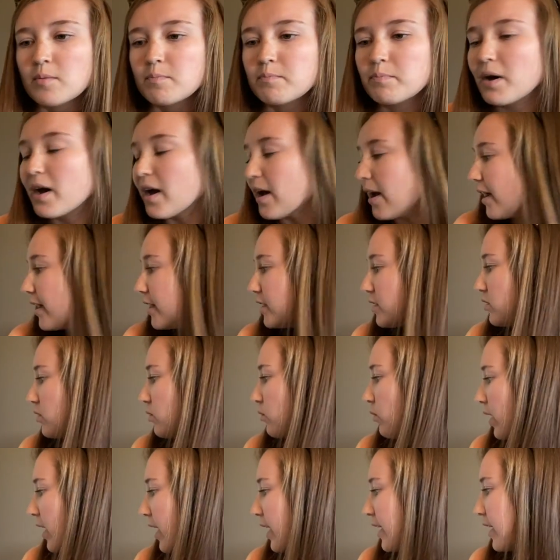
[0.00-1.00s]
But
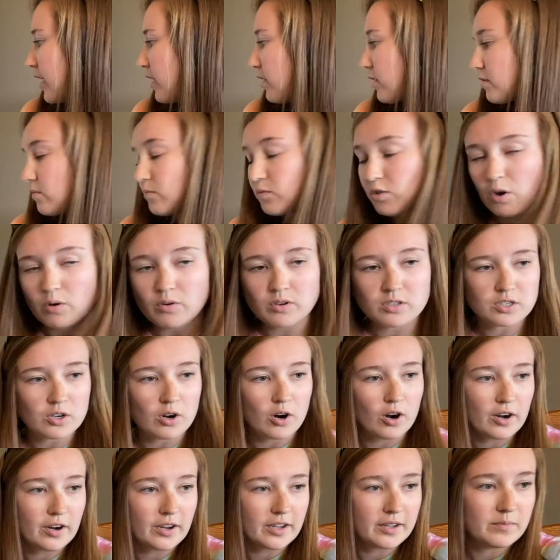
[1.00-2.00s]
when I go to
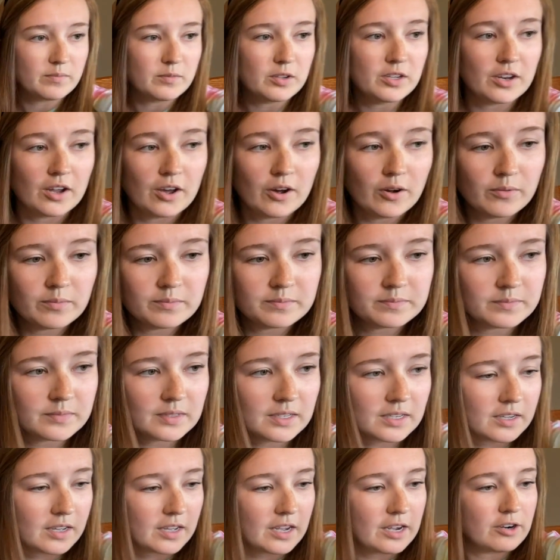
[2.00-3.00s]
Target,
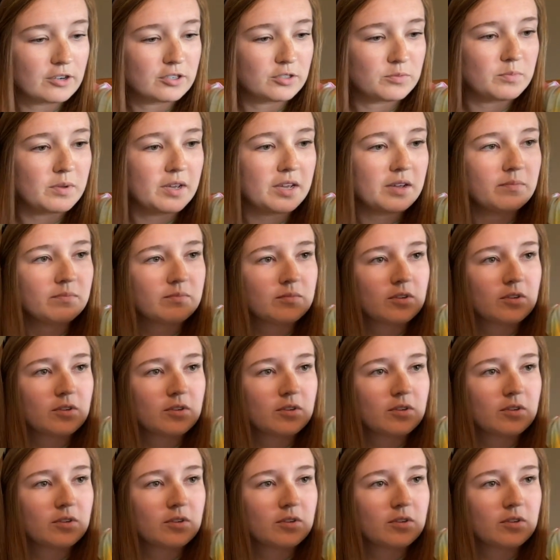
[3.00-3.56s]
here's me